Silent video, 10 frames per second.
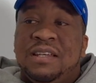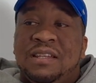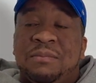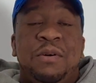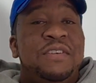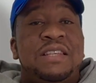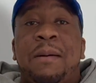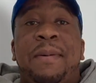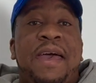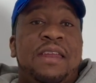The movie's
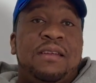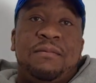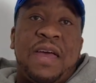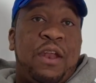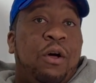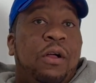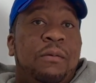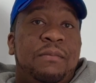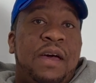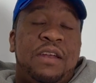not bad at all.
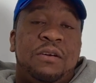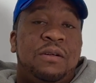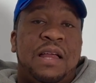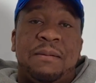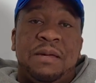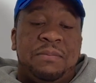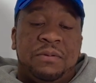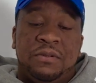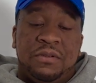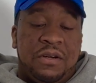I know a lot of
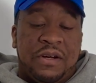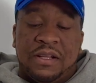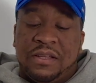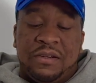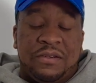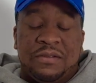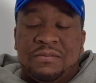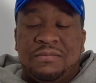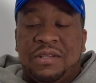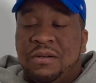people are out there,
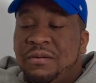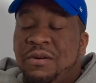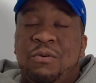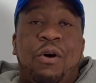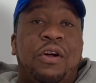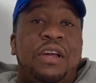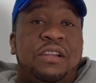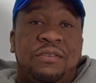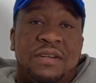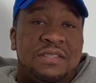who aren't
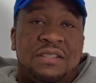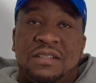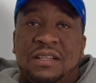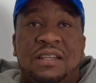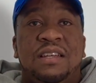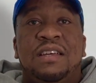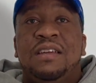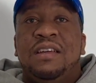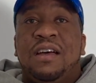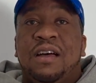interested in it.
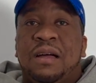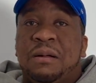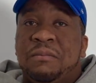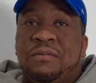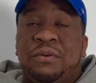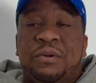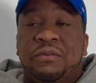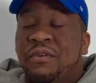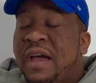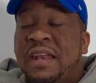For a
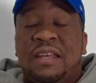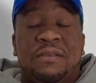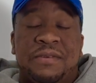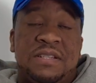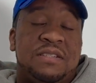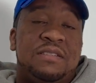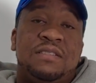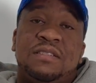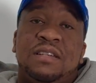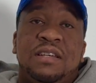variety of
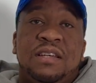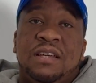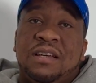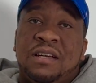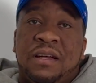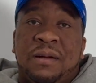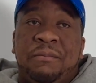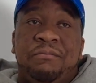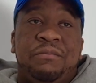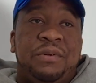reasons.
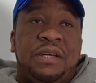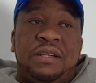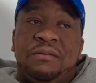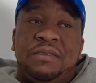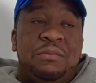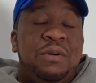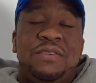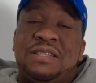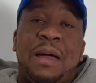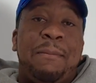But the
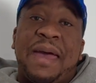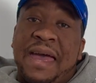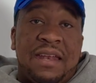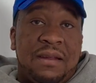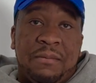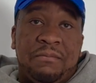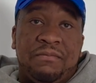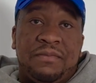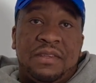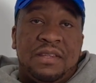movie's not bad.
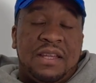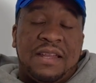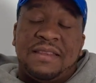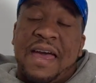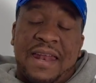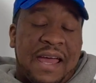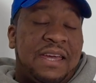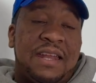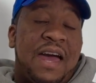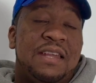That I
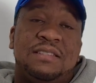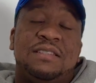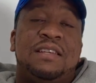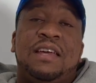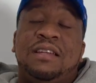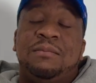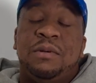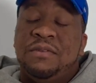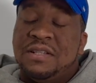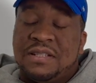can honestly say. The
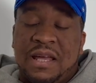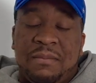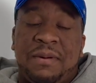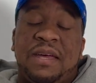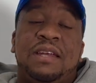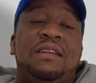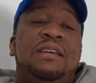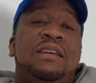movie is not bad.